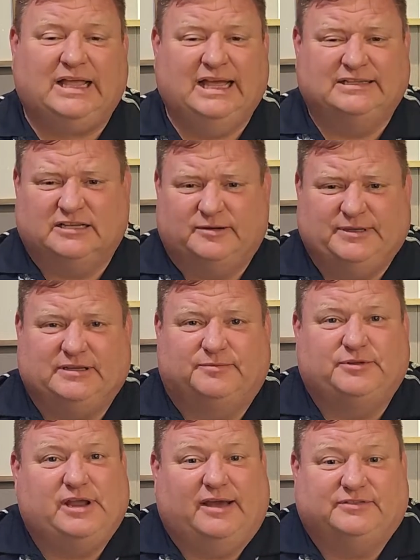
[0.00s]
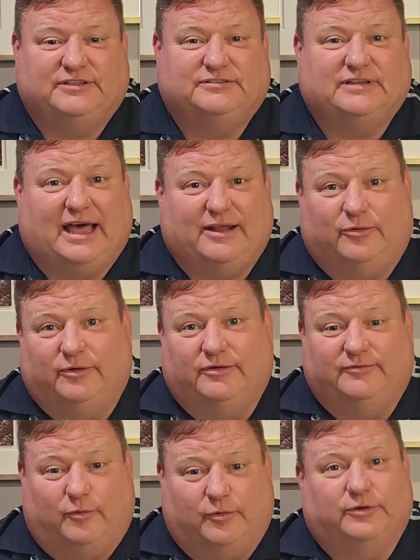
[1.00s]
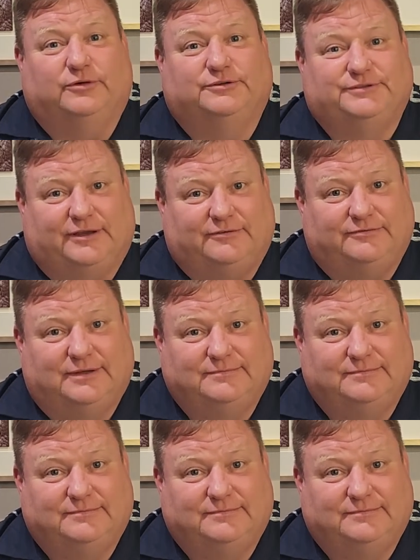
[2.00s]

it's gonna be something you have to decide on for yourself.